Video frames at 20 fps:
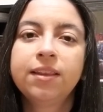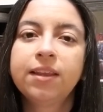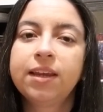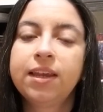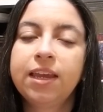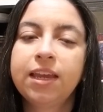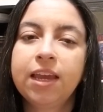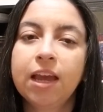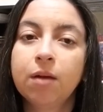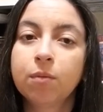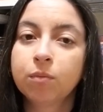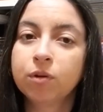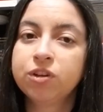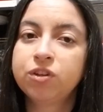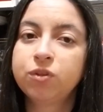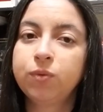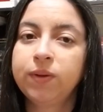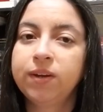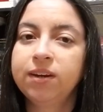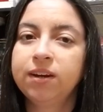that he kept
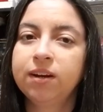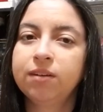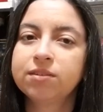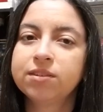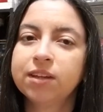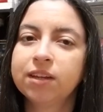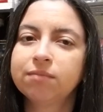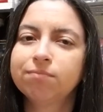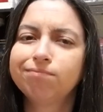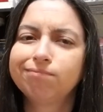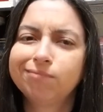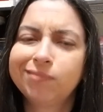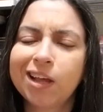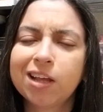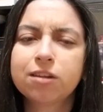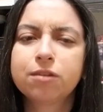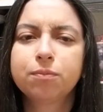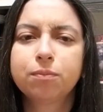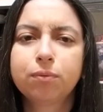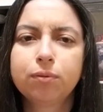retweeting. I was like,
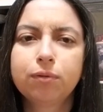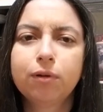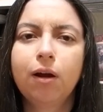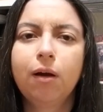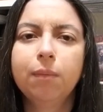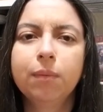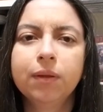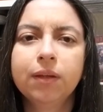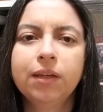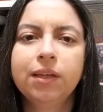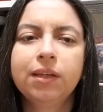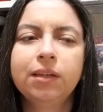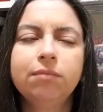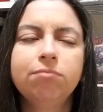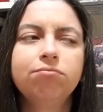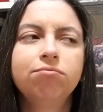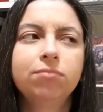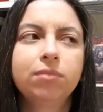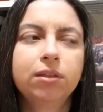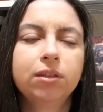that's
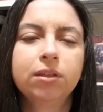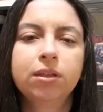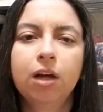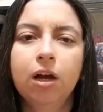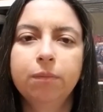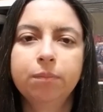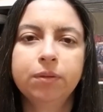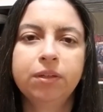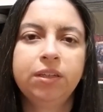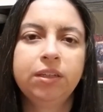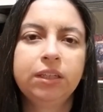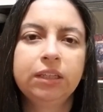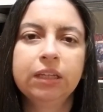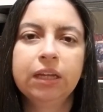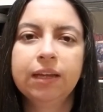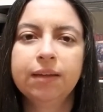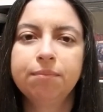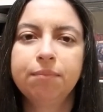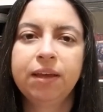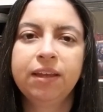probably the company
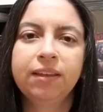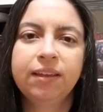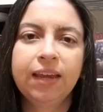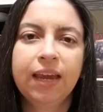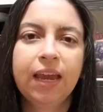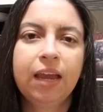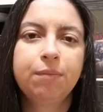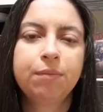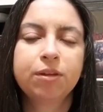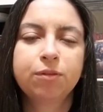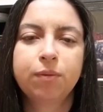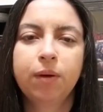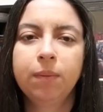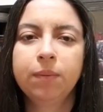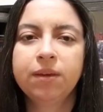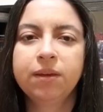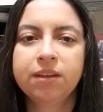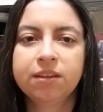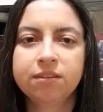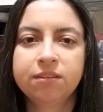that made the game. That's
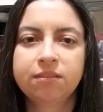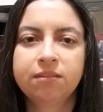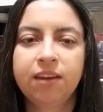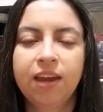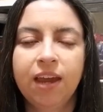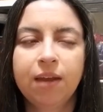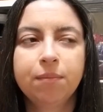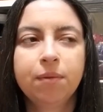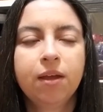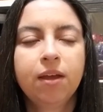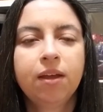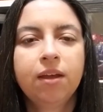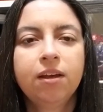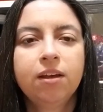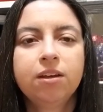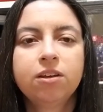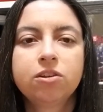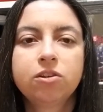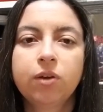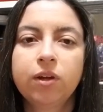probably his game.
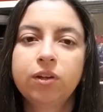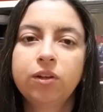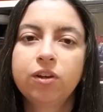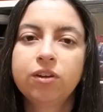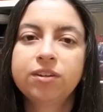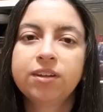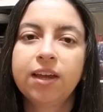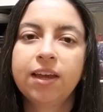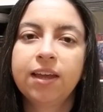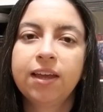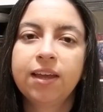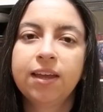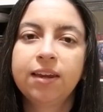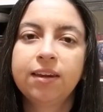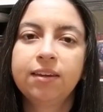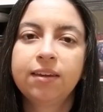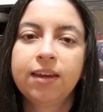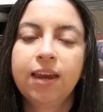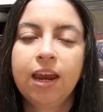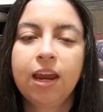So I looked
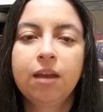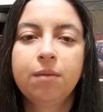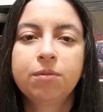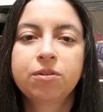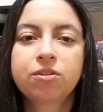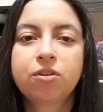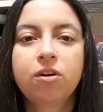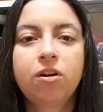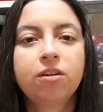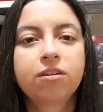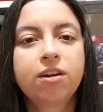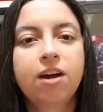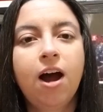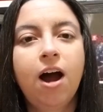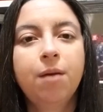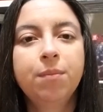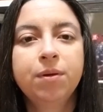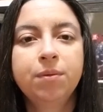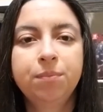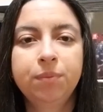and the game is called
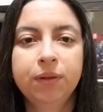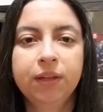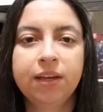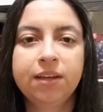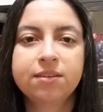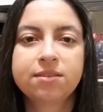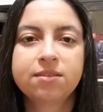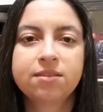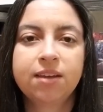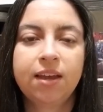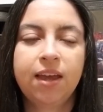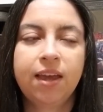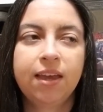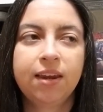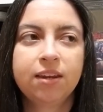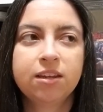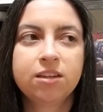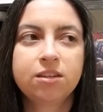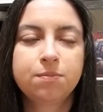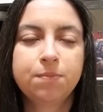Commonplace
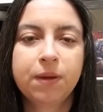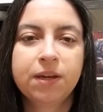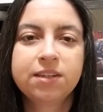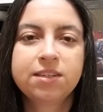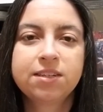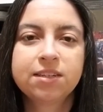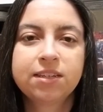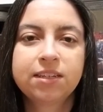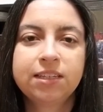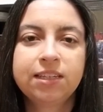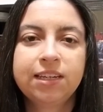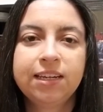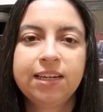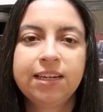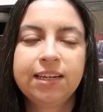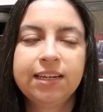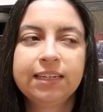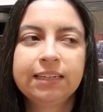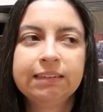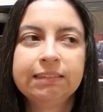and it's
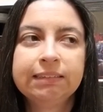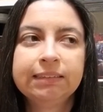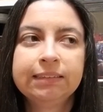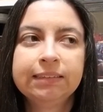basically